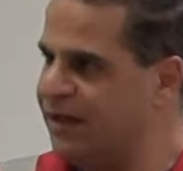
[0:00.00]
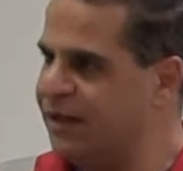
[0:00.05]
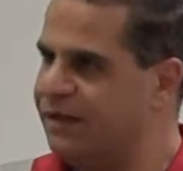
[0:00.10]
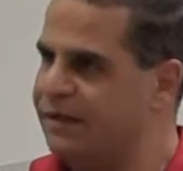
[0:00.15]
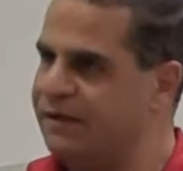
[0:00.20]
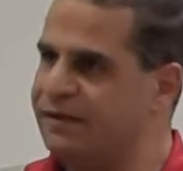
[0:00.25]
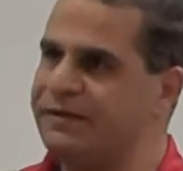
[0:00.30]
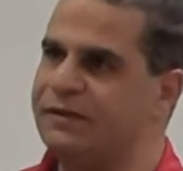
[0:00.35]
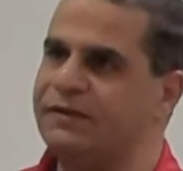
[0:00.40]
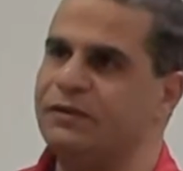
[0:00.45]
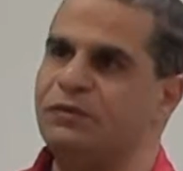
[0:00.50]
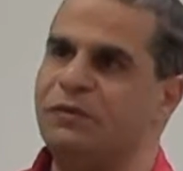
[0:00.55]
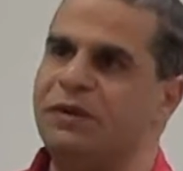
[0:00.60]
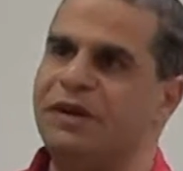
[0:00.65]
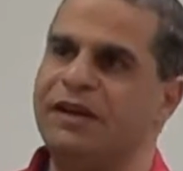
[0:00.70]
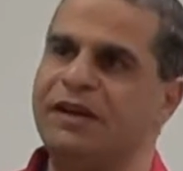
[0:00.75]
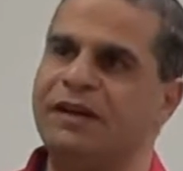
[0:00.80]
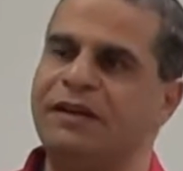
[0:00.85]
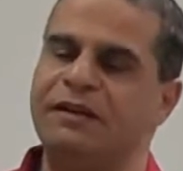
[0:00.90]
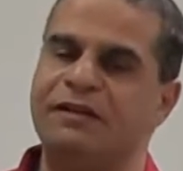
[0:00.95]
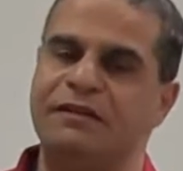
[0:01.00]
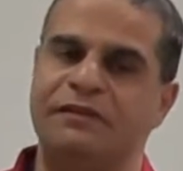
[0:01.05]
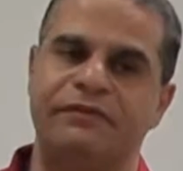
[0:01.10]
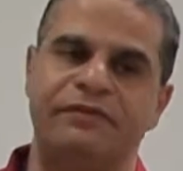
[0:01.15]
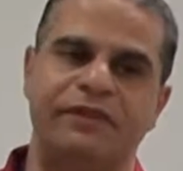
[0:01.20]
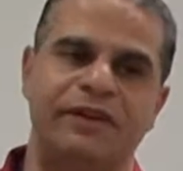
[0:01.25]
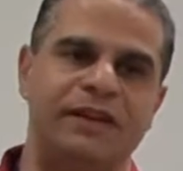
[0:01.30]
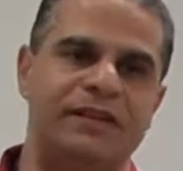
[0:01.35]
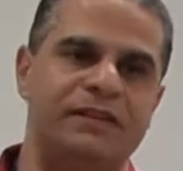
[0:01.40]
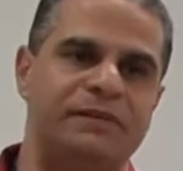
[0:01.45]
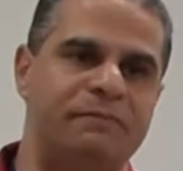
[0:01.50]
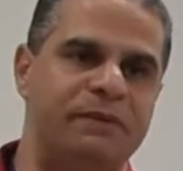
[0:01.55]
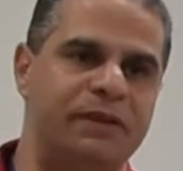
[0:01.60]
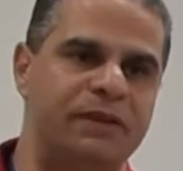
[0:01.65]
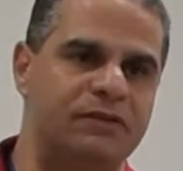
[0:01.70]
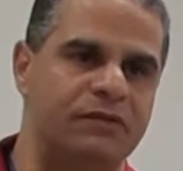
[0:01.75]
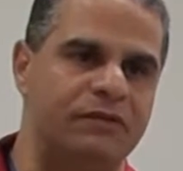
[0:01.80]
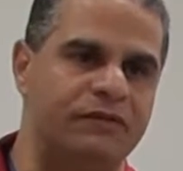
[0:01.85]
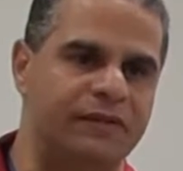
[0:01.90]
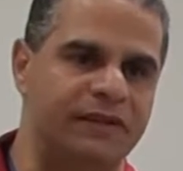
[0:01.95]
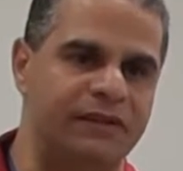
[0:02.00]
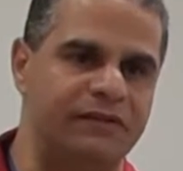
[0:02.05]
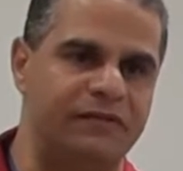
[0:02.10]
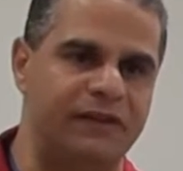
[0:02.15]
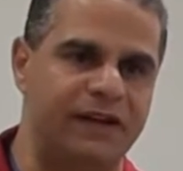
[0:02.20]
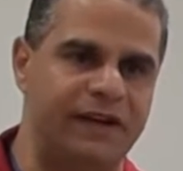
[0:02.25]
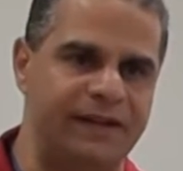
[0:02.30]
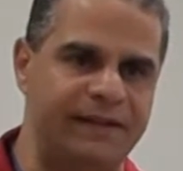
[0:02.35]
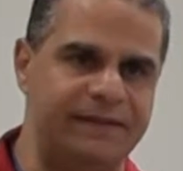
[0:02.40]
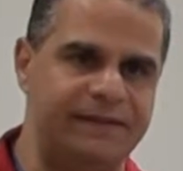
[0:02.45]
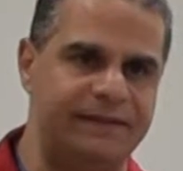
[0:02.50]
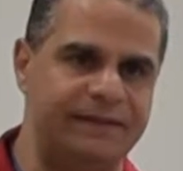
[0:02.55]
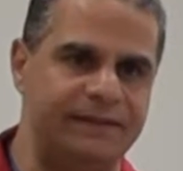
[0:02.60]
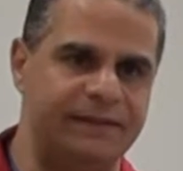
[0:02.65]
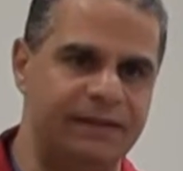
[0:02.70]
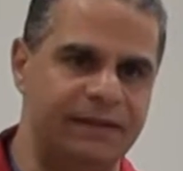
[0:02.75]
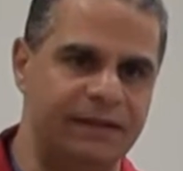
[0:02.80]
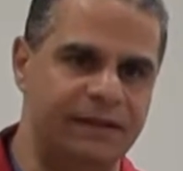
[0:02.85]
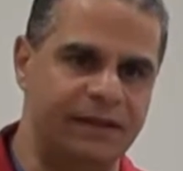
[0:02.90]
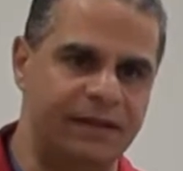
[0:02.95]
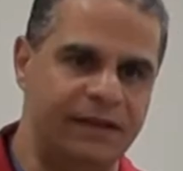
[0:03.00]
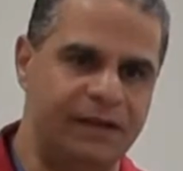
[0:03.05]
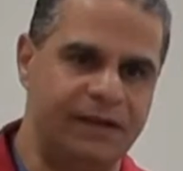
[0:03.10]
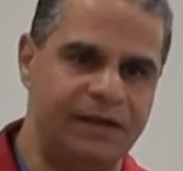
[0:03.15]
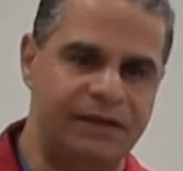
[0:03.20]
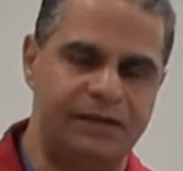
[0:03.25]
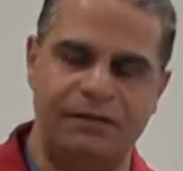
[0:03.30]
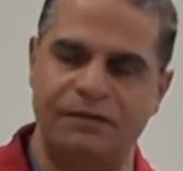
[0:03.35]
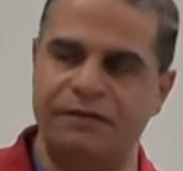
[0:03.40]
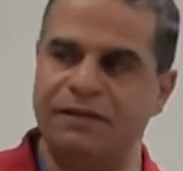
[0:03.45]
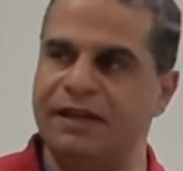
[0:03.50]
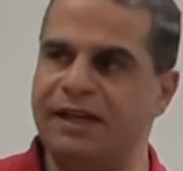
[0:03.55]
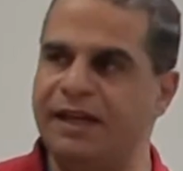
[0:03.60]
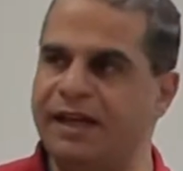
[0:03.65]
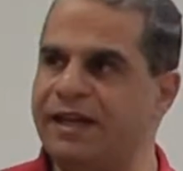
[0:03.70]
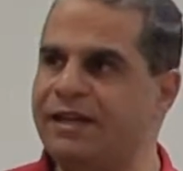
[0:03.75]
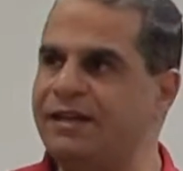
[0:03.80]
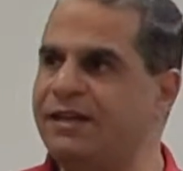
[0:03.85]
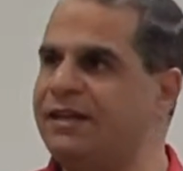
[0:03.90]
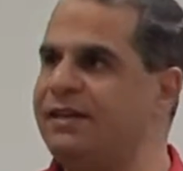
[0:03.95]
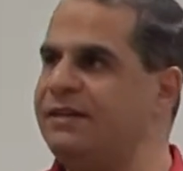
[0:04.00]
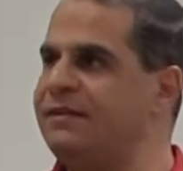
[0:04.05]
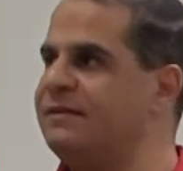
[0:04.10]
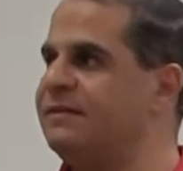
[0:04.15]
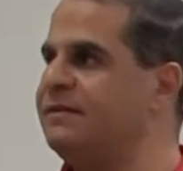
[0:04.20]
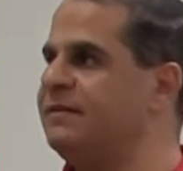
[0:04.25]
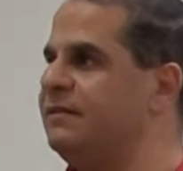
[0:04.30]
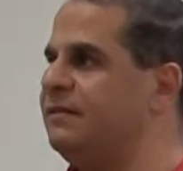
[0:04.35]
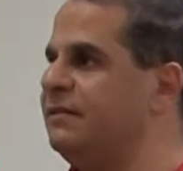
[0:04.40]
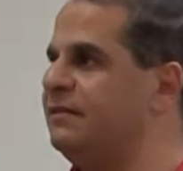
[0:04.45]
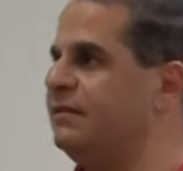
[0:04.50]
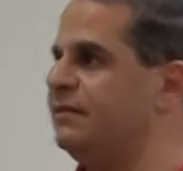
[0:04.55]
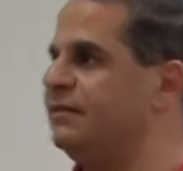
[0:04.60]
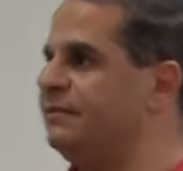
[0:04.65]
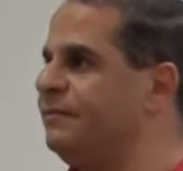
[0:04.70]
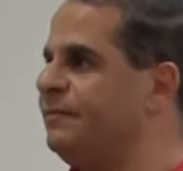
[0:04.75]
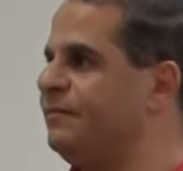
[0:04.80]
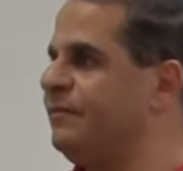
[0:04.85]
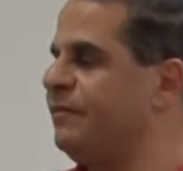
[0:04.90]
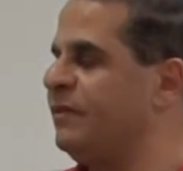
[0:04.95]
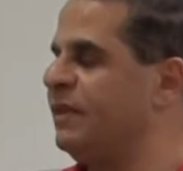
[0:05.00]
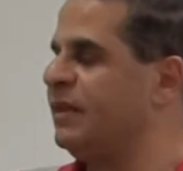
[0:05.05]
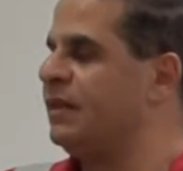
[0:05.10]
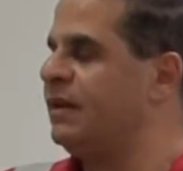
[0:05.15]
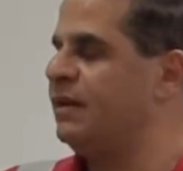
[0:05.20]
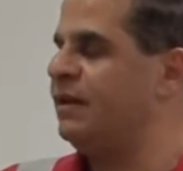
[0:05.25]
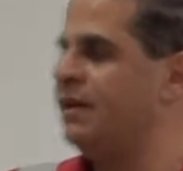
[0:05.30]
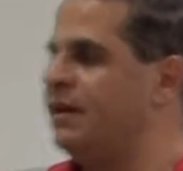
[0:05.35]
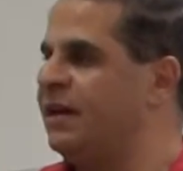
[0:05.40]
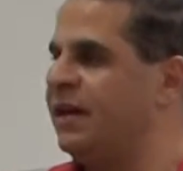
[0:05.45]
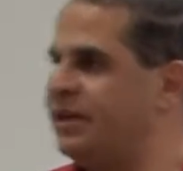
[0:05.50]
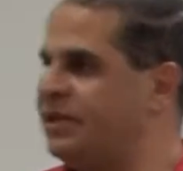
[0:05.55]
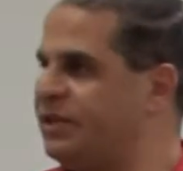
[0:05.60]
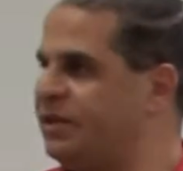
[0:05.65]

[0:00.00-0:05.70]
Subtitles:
This is why the first piece of advice to the ladies at